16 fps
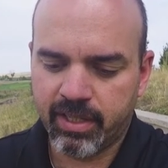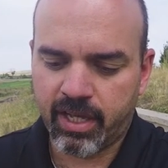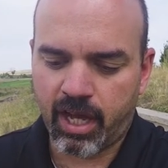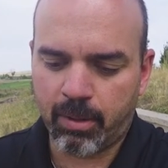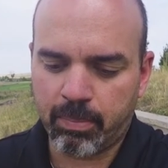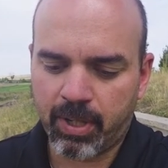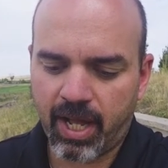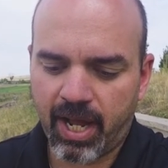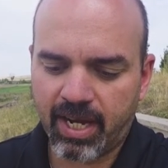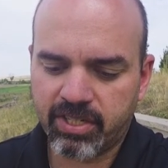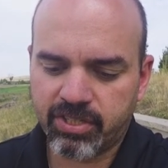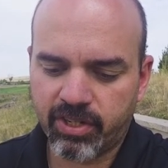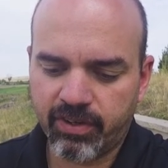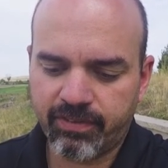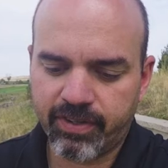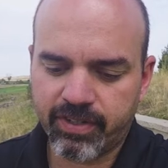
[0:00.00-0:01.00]
apply
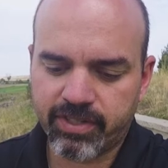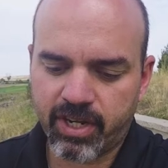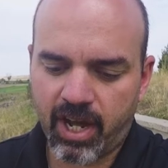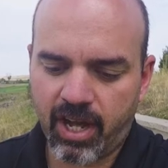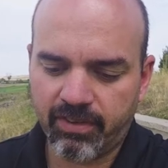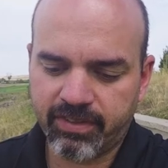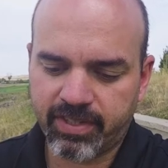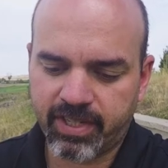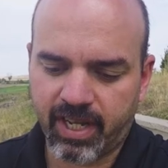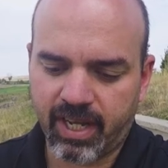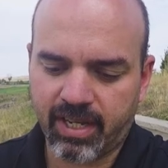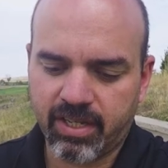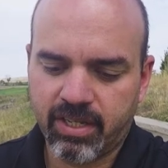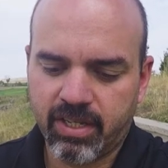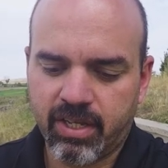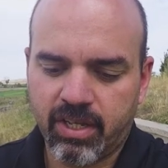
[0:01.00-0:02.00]
surface offset,
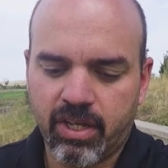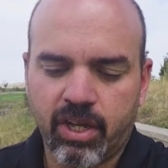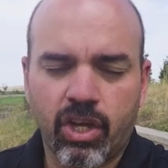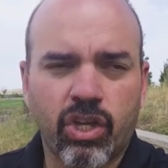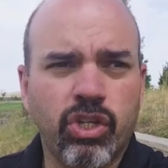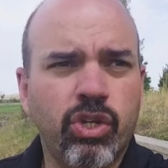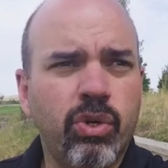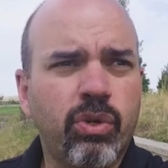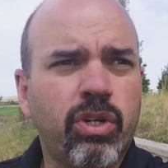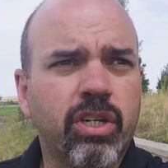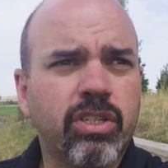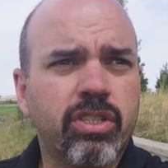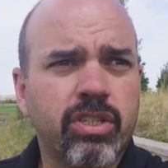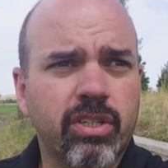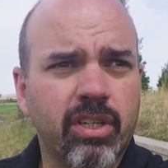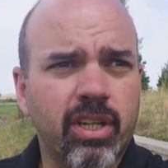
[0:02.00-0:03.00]
you could
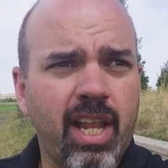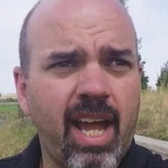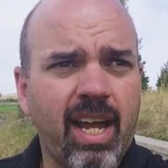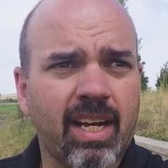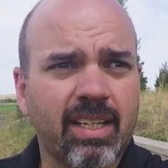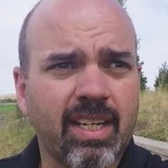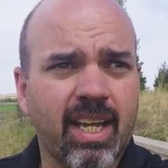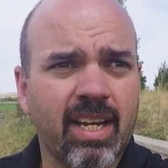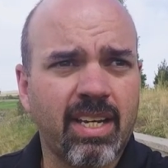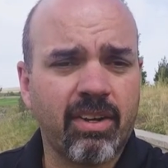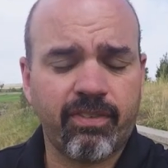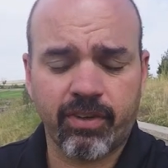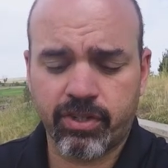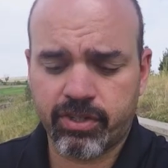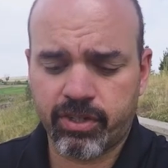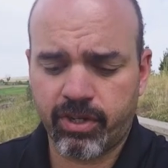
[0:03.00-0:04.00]
select a
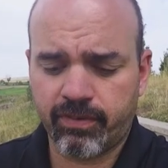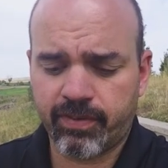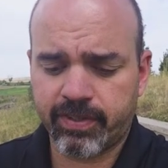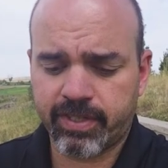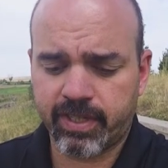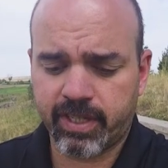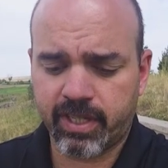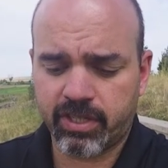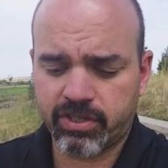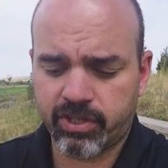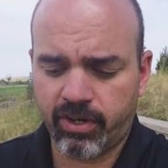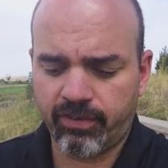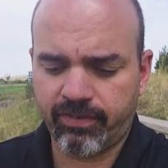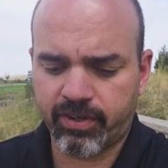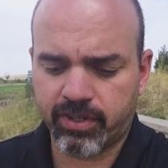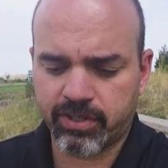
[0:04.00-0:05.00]
different surface in the
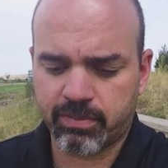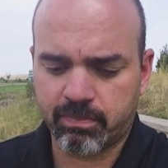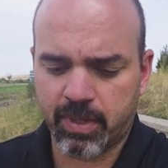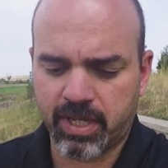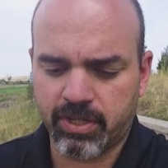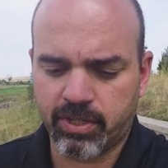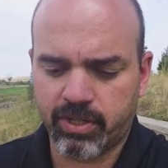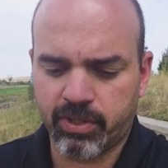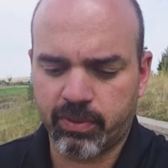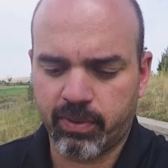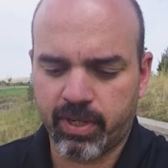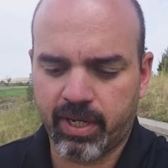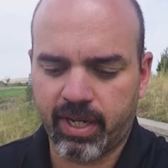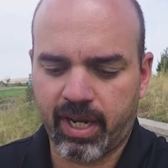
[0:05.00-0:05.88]
surface menu